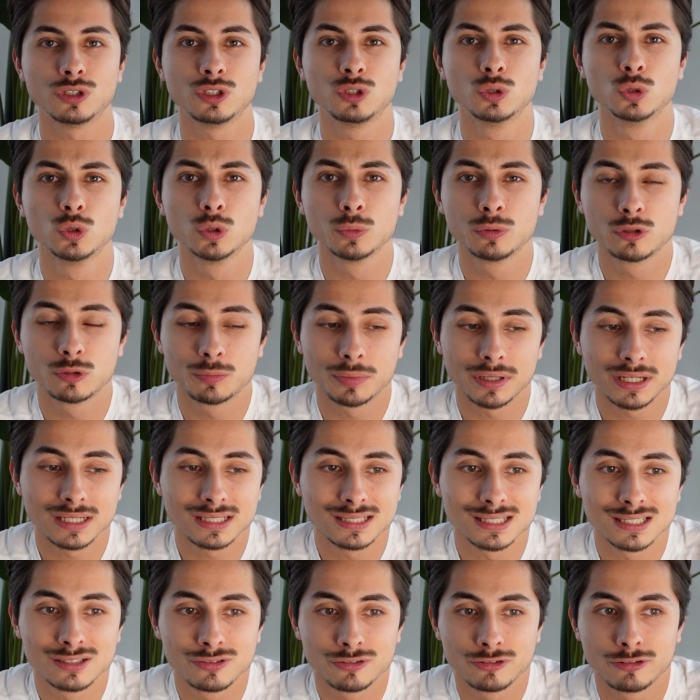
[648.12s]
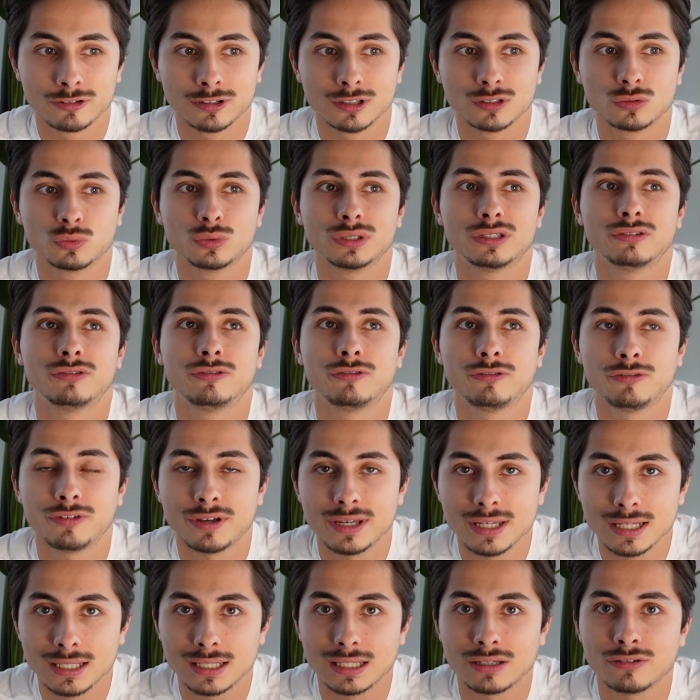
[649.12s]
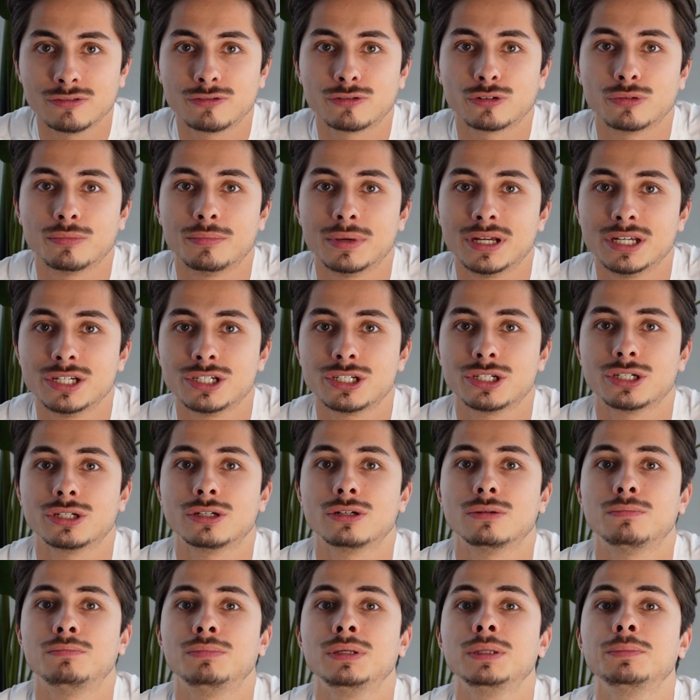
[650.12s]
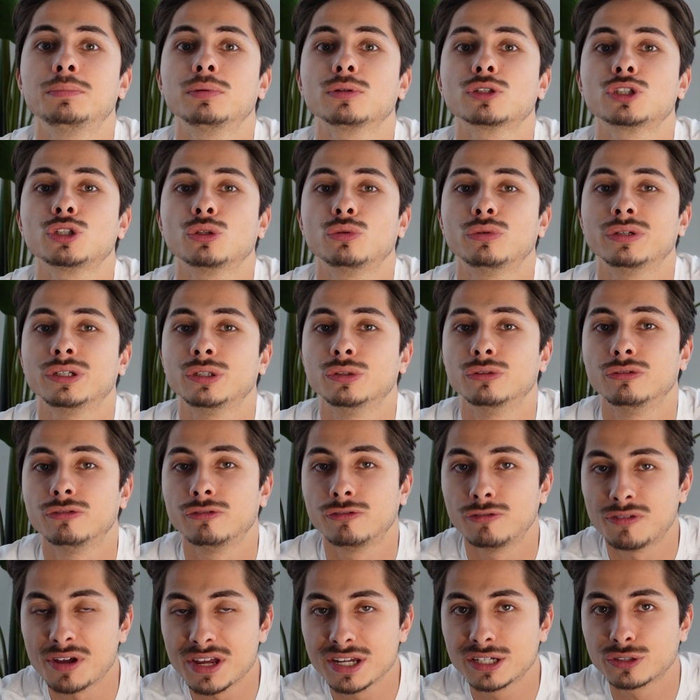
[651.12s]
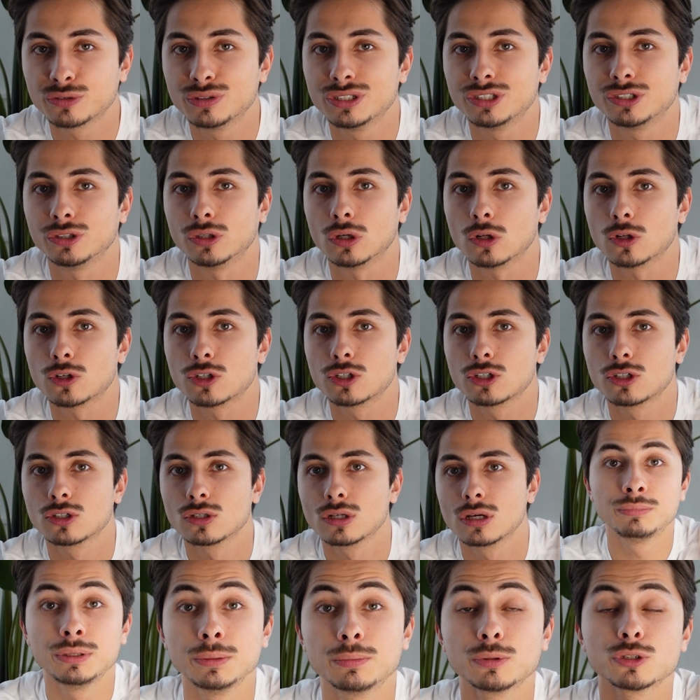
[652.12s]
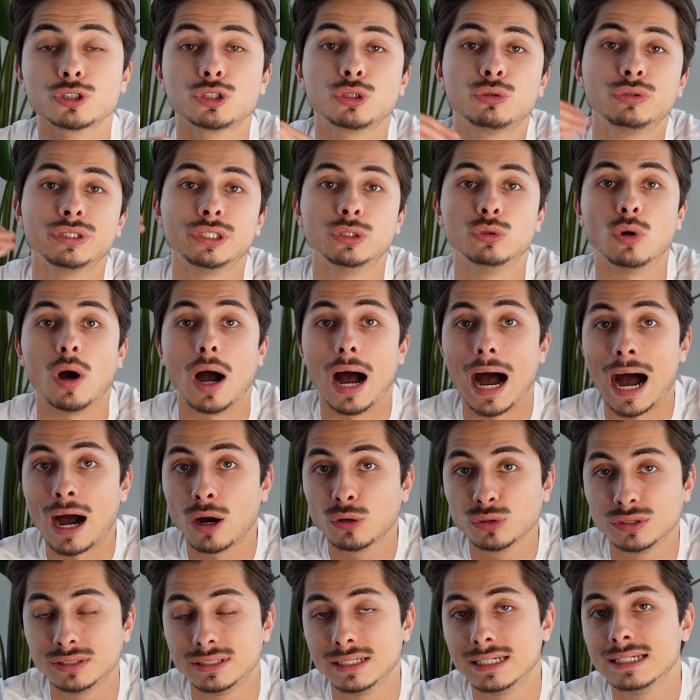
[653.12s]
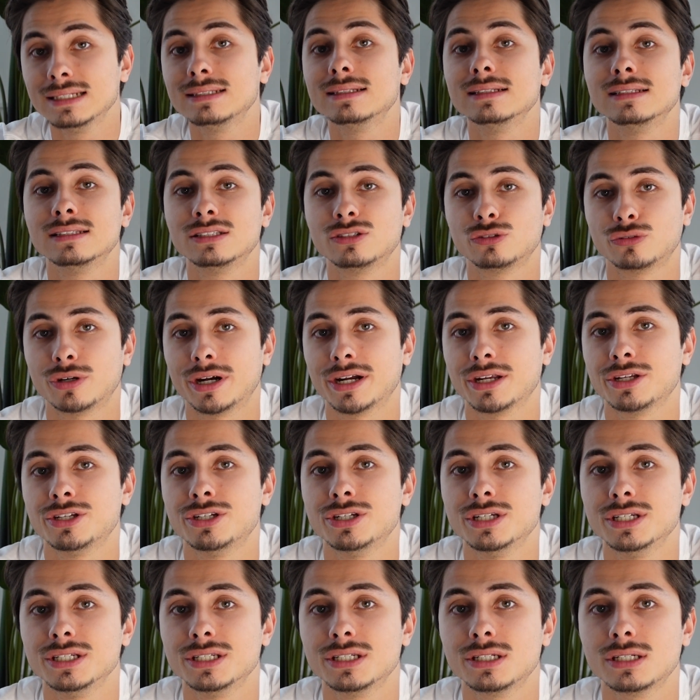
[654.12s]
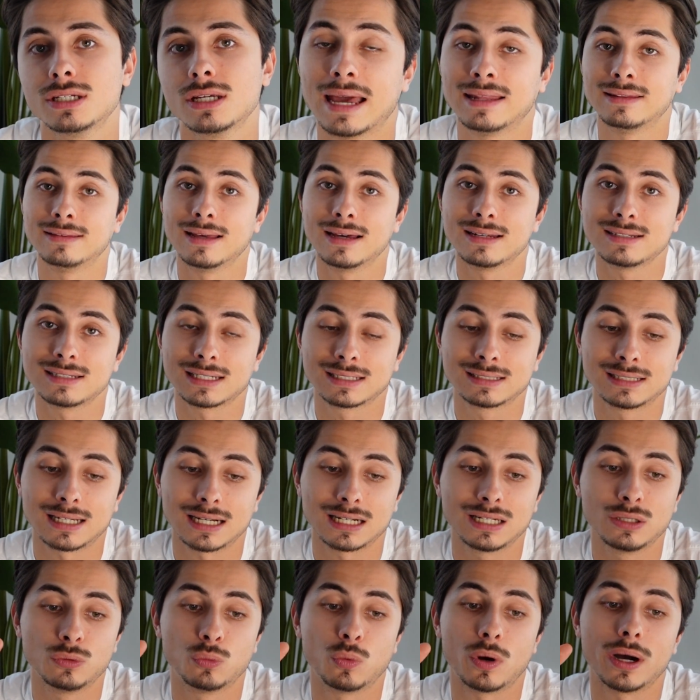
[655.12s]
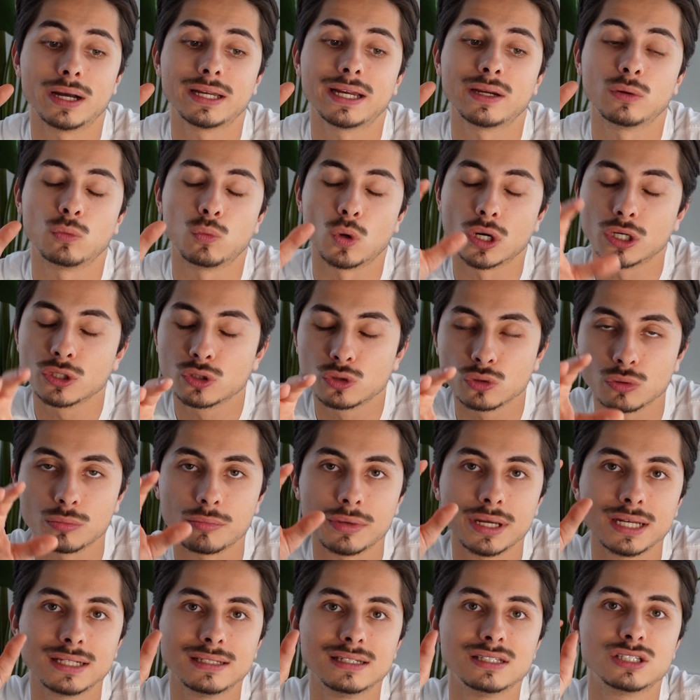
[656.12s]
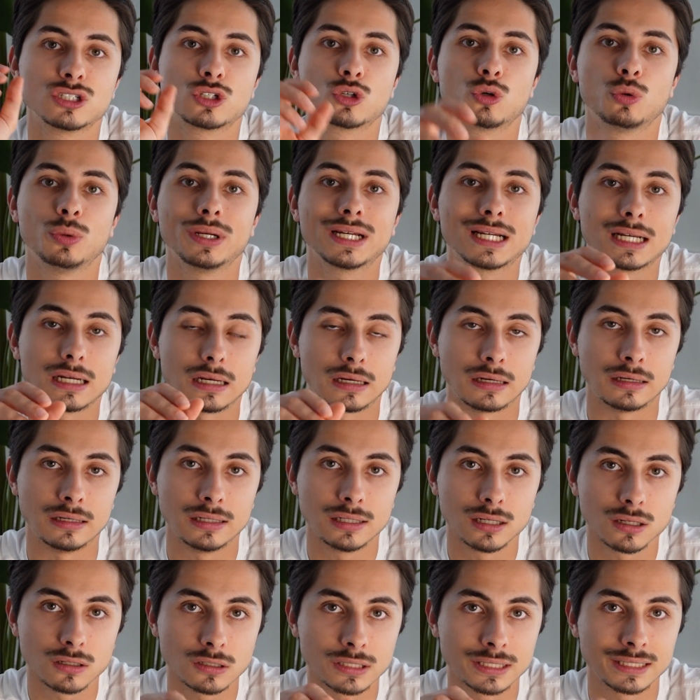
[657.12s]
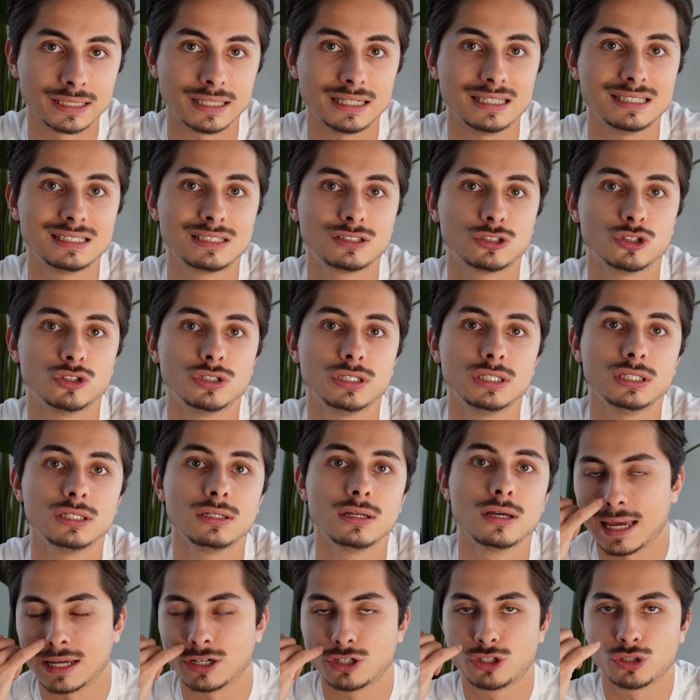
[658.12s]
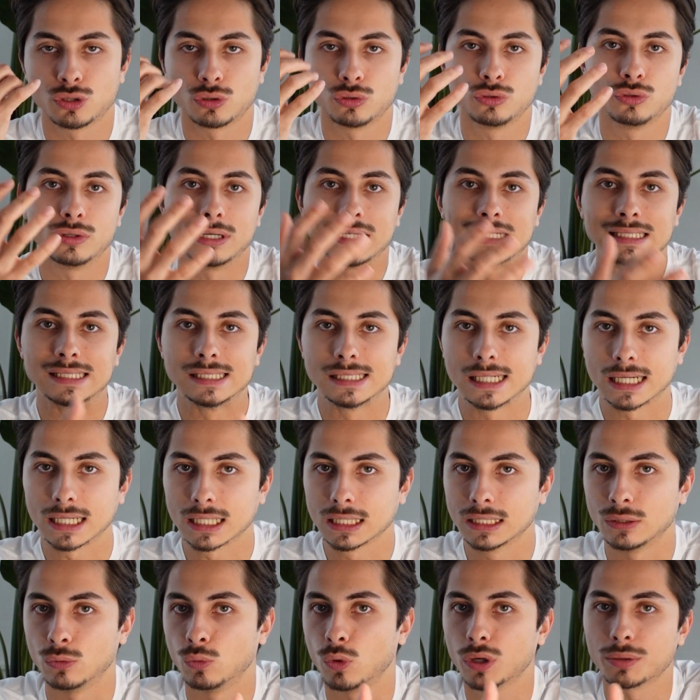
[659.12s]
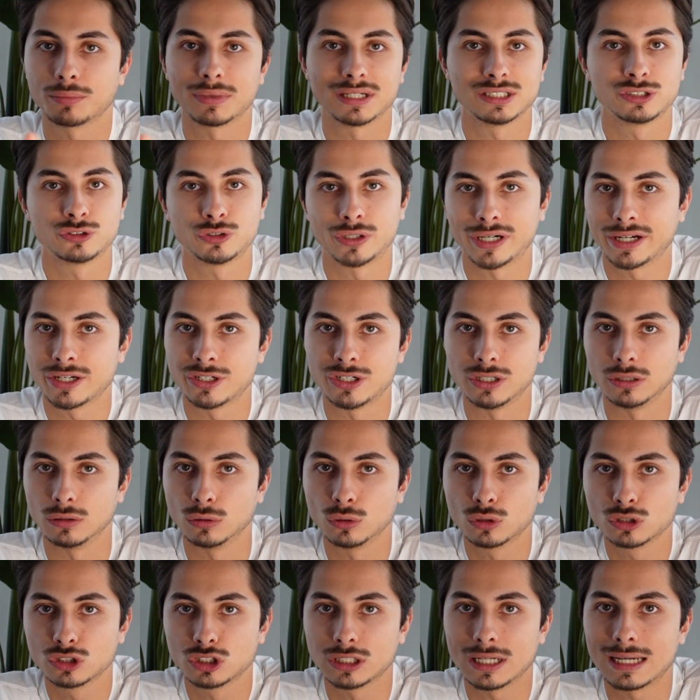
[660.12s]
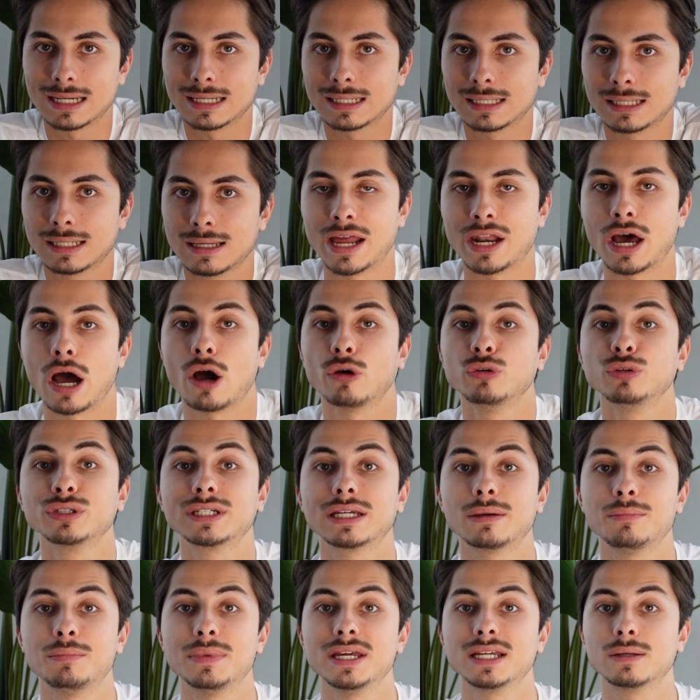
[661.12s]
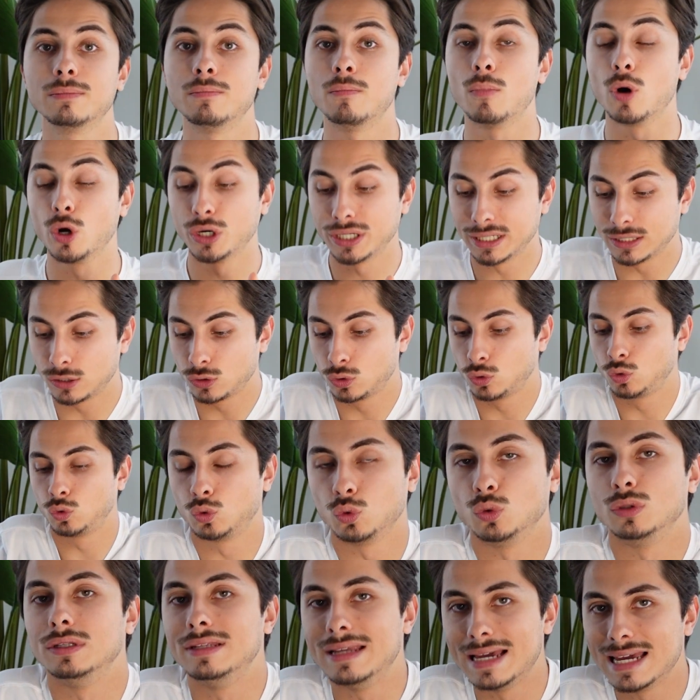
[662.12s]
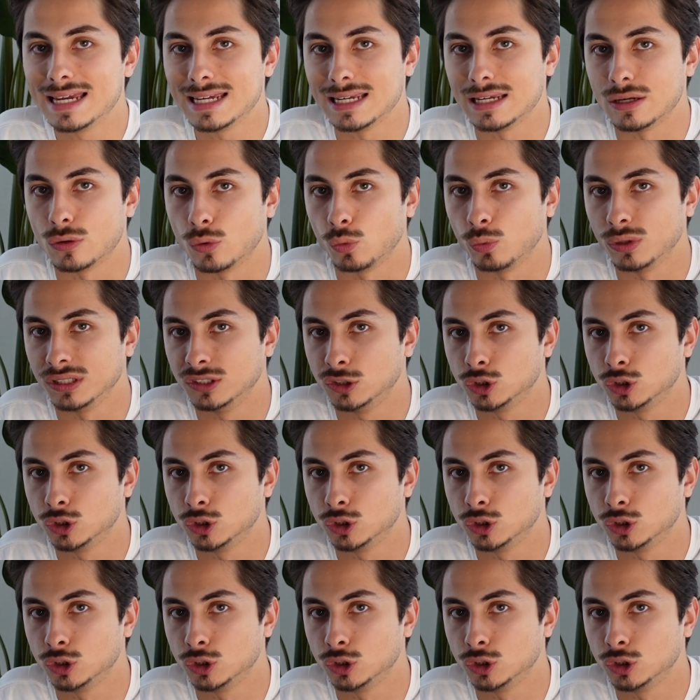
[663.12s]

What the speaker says: the YouTube space is filled with fake information, people showing you fake results, people showing you outdated strategies. And that is exactly why I wanted to make this quick little case study and show you exactly what my strategy looks like and how you can make money today with